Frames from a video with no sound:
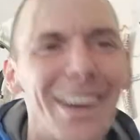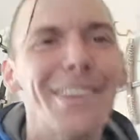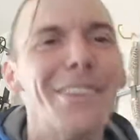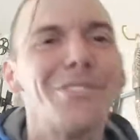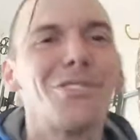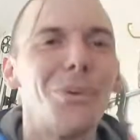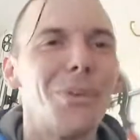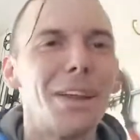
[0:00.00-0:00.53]
And
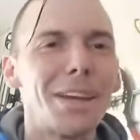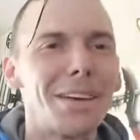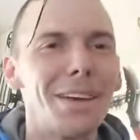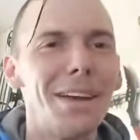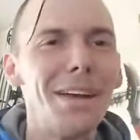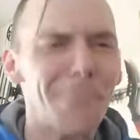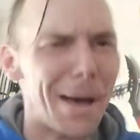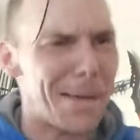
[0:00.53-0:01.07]
so, like,
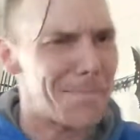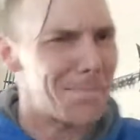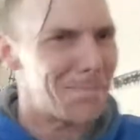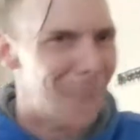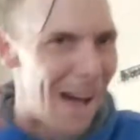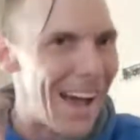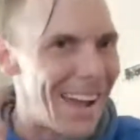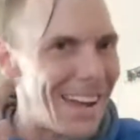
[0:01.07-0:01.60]
in my
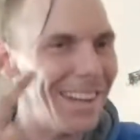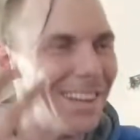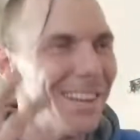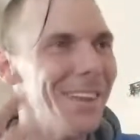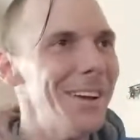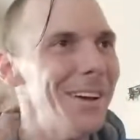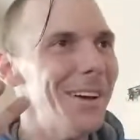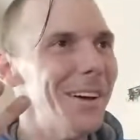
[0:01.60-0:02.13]
mind,